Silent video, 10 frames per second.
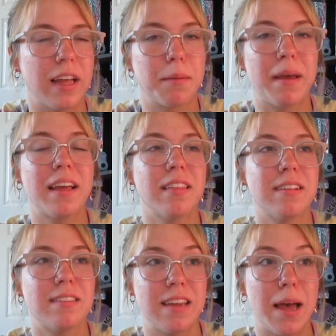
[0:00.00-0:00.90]
Like make the
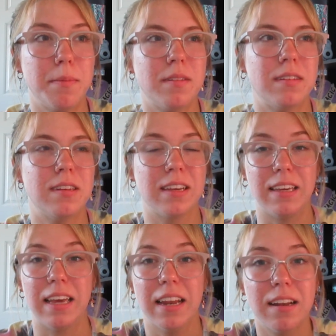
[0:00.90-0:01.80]
steps to
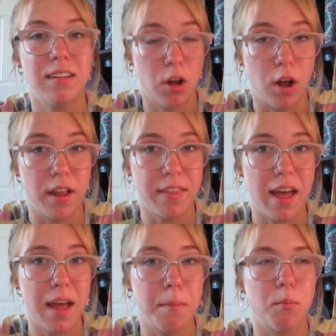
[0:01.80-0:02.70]
get it on
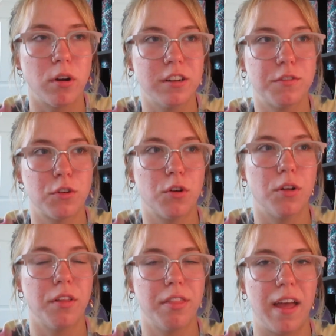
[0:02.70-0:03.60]
that more
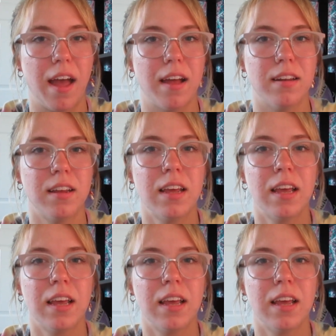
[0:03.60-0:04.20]
difficult than